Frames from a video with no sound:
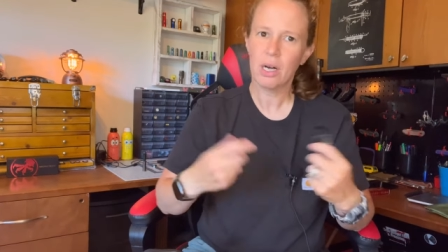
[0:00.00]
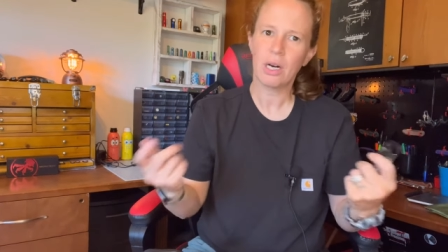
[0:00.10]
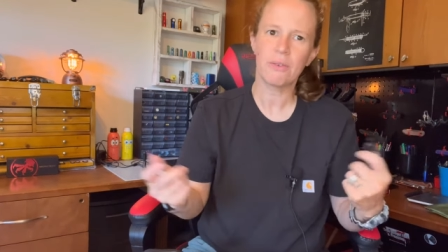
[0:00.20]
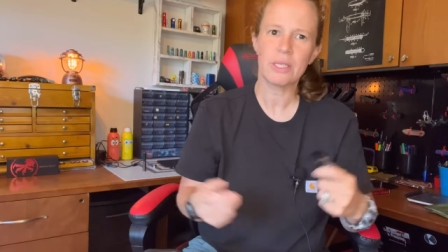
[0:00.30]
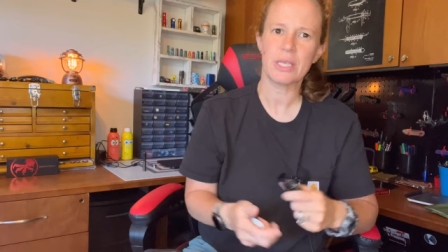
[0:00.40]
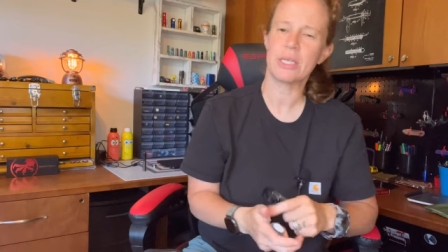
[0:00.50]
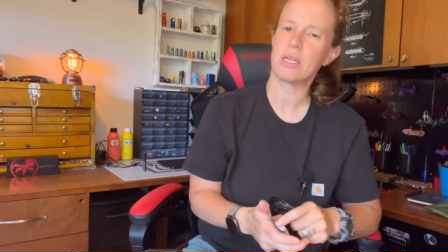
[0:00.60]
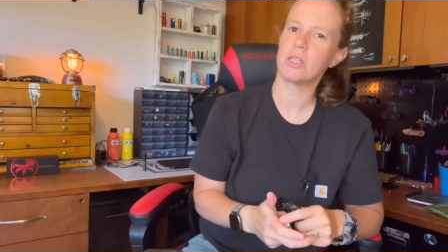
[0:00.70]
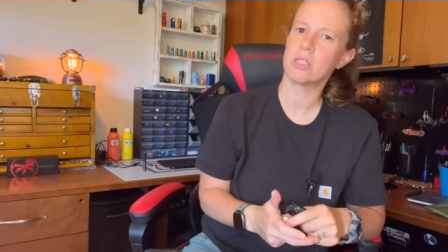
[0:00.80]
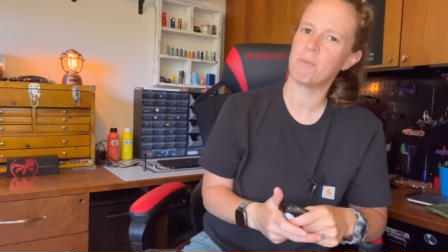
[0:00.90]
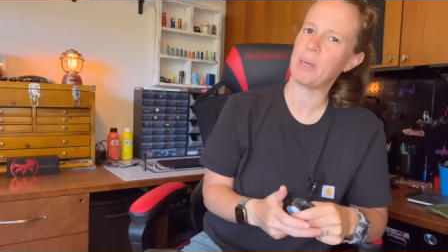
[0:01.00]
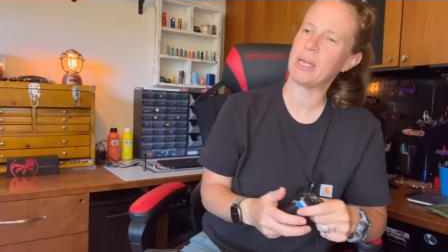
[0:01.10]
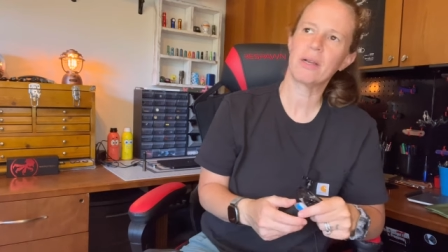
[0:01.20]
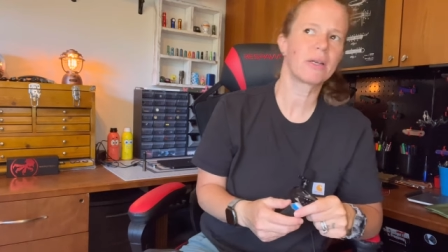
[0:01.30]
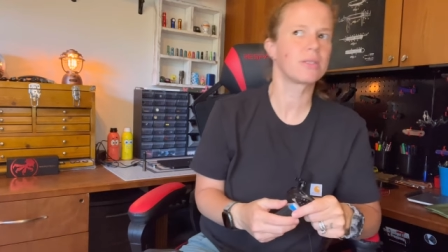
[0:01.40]
Obviously, tons of
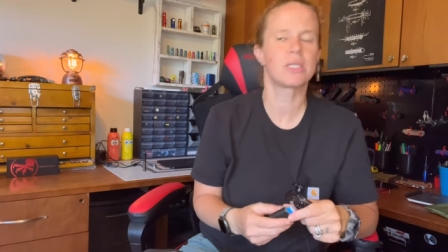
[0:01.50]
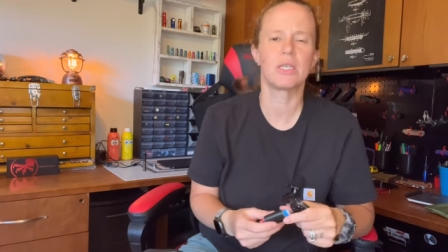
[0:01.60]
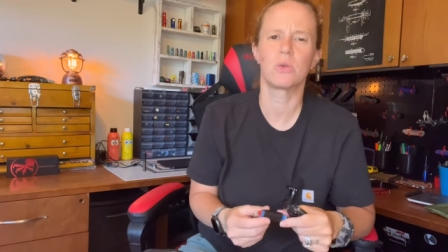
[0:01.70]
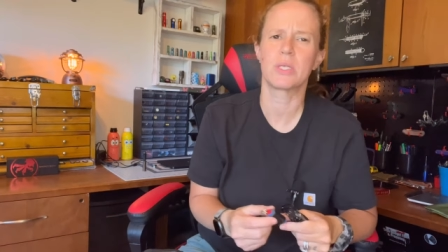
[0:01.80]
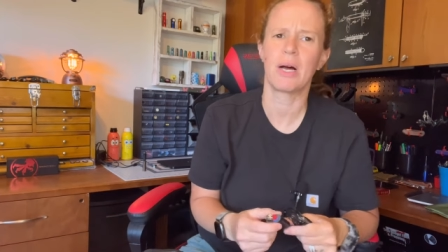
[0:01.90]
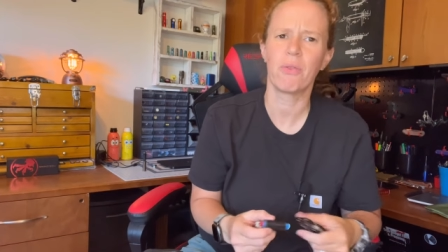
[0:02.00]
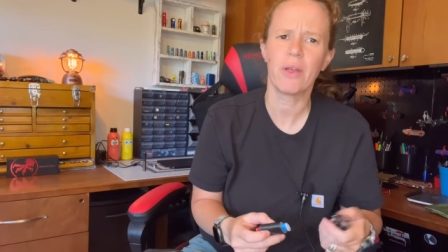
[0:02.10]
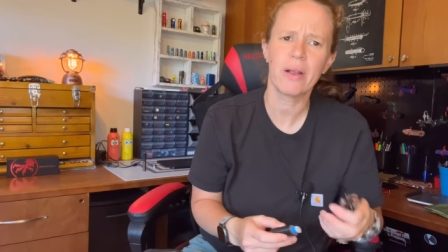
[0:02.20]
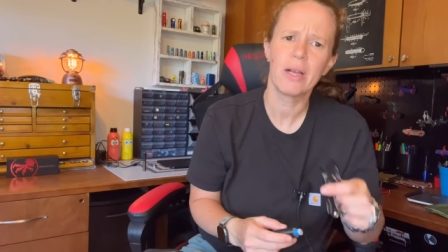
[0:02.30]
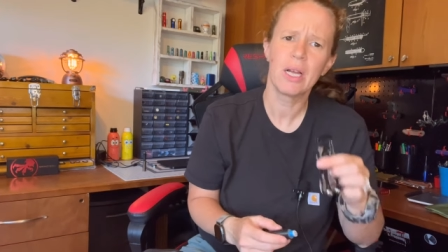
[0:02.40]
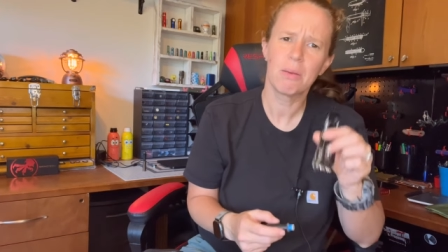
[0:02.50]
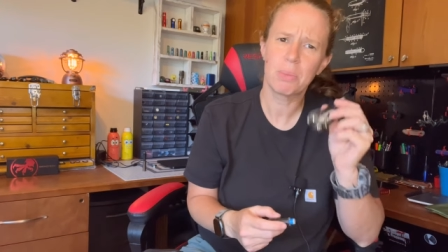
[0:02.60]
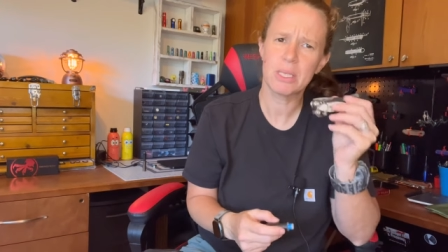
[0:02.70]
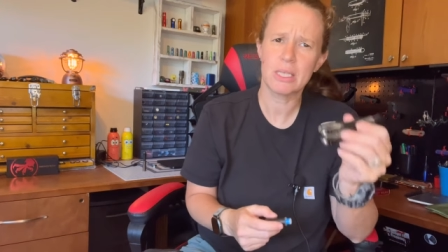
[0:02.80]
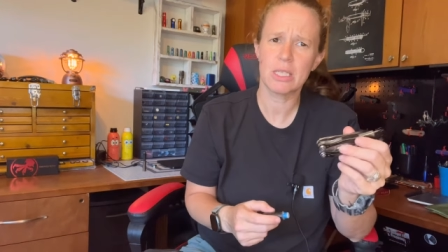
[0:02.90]
better steels out there,
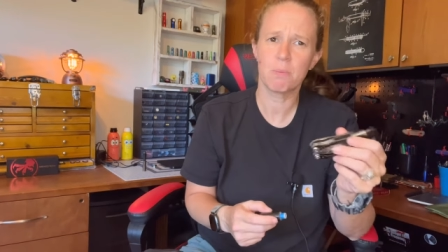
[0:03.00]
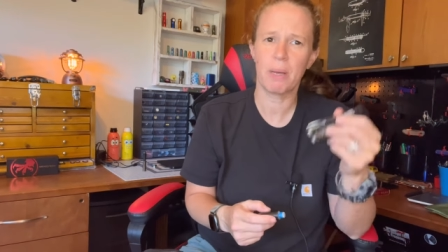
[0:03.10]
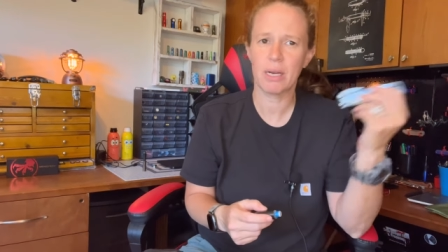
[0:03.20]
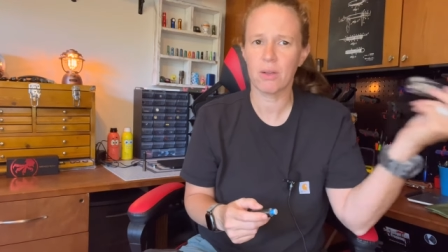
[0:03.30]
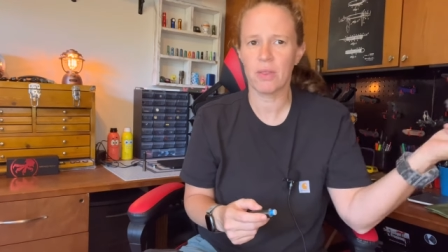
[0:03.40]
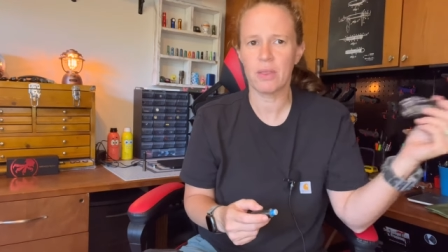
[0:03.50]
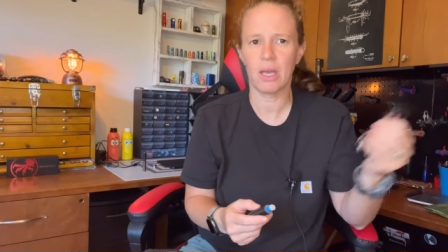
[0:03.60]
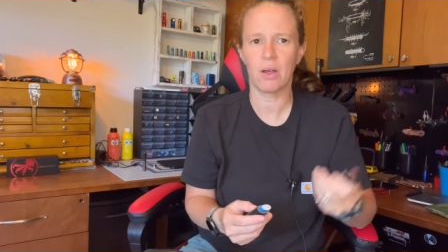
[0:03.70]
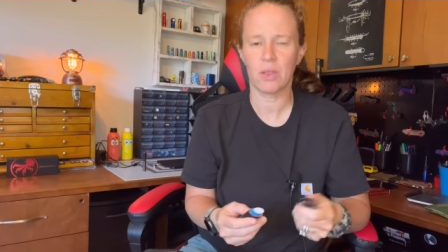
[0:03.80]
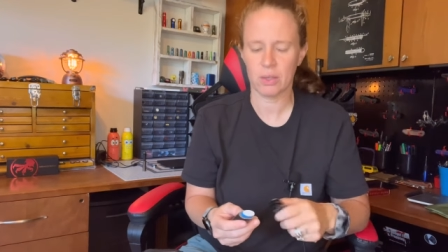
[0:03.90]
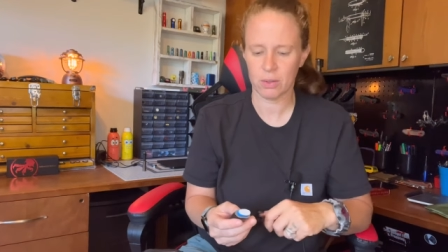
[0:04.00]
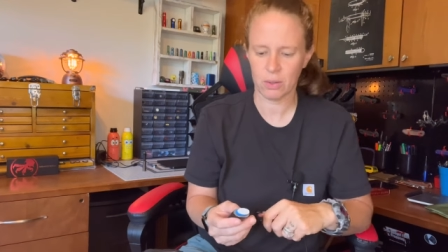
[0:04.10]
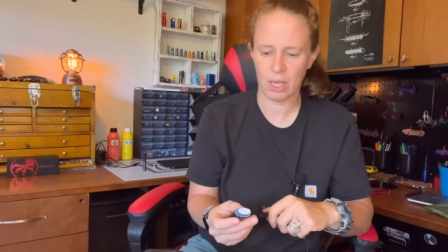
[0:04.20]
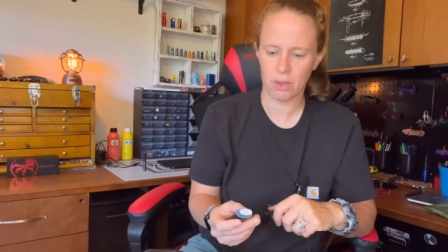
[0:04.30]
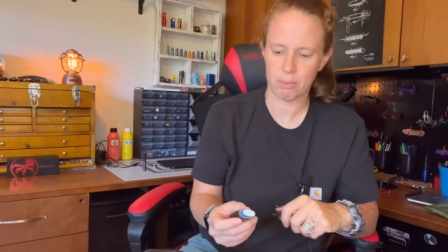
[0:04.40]
but this is better than the other
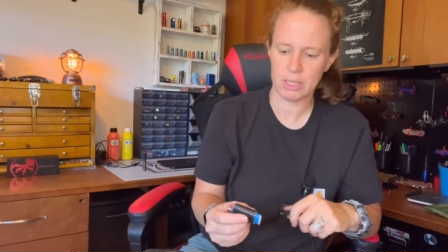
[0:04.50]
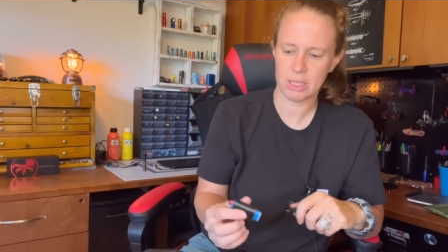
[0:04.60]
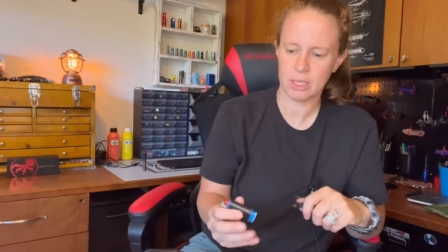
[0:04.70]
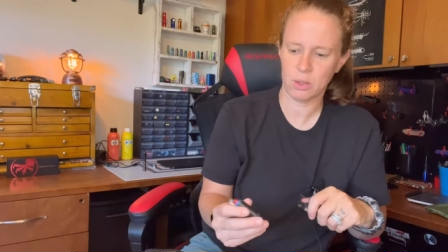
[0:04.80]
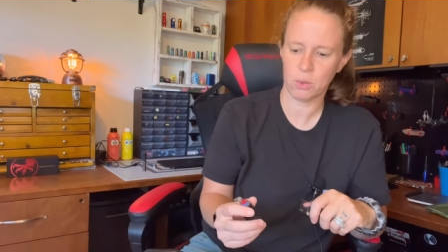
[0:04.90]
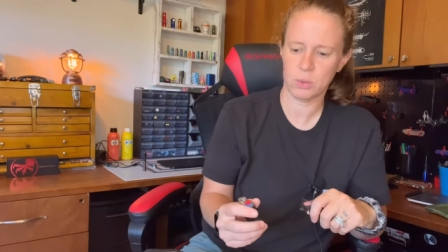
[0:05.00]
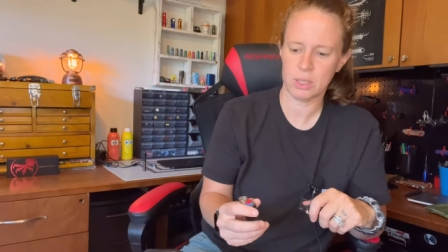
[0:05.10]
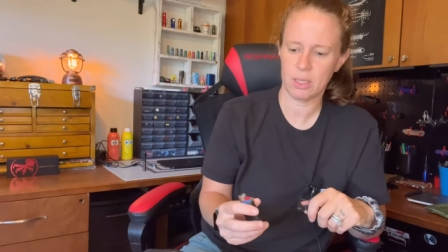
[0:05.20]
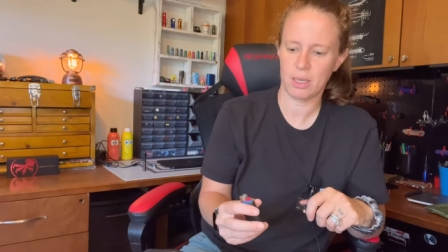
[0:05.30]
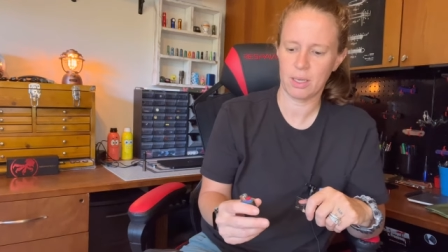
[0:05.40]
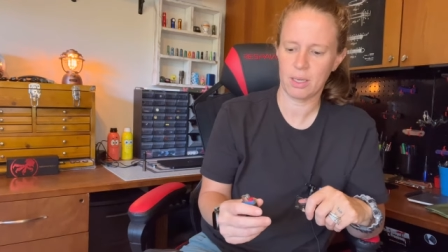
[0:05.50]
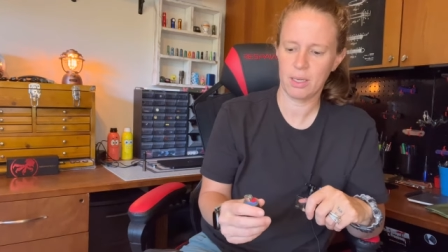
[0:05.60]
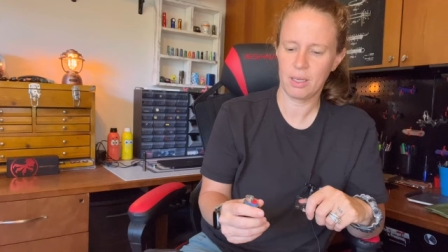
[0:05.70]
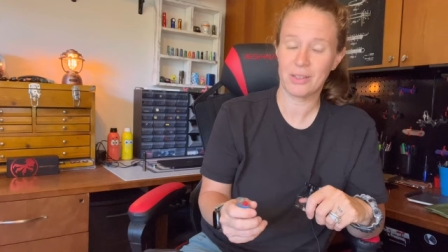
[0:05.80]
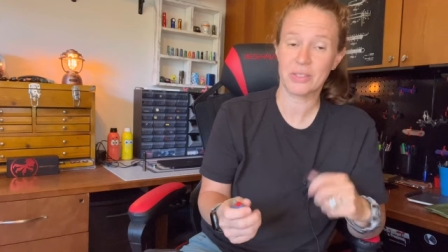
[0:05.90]
Leatherman steels uh,
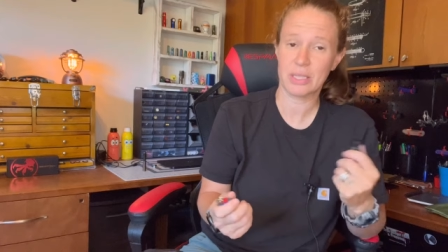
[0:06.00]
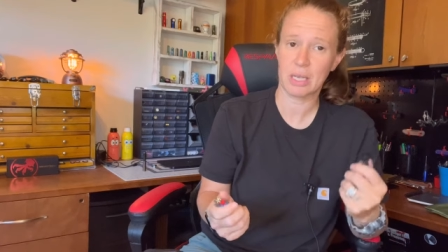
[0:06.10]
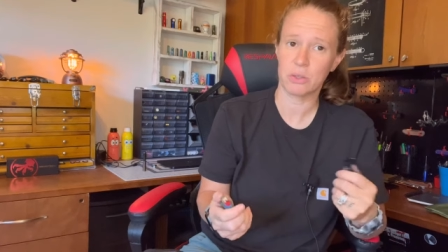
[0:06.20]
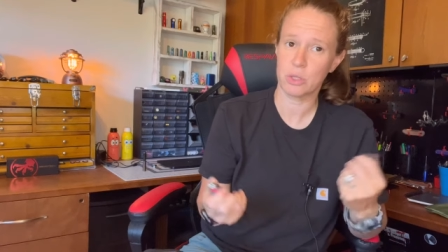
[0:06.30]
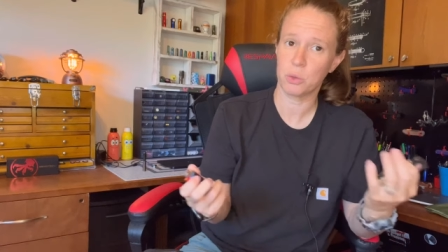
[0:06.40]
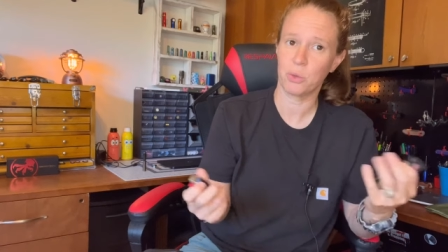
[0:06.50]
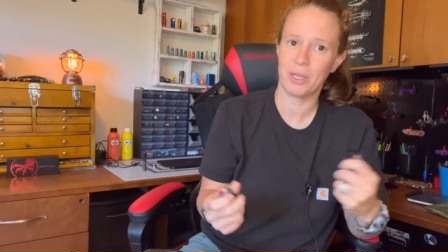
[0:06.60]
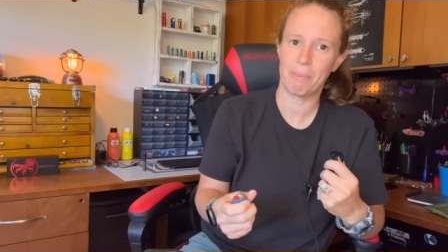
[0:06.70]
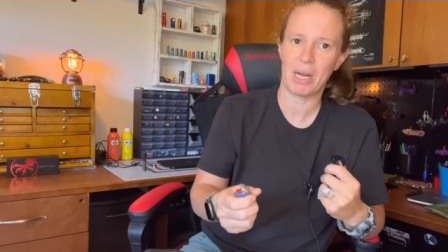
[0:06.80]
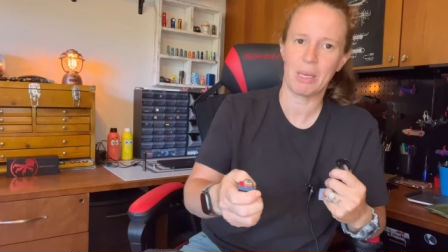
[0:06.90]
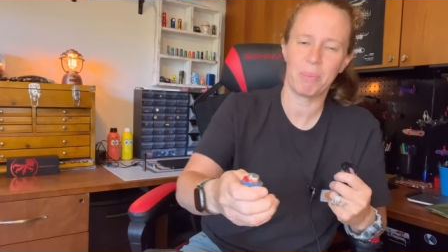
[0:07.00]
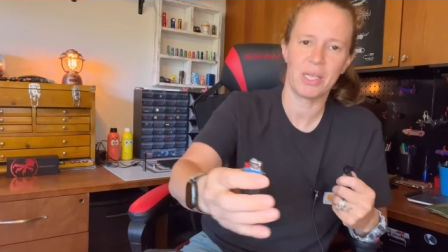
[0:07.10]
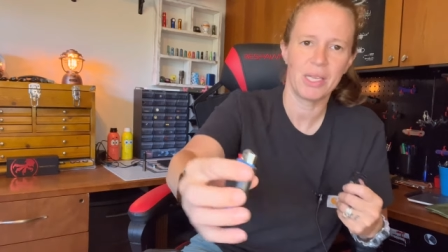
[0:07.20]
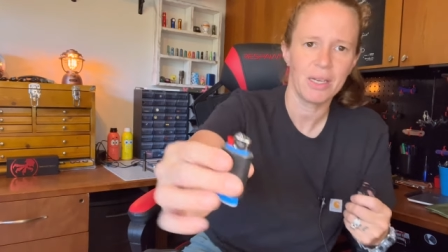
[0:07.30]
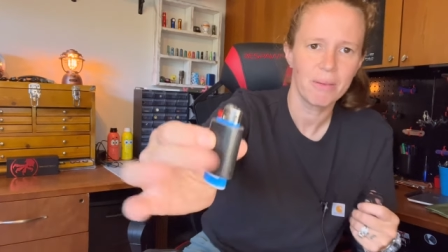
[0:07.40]
on the Skeletool, in my
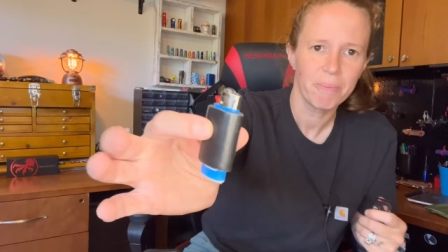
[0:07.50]
opinion.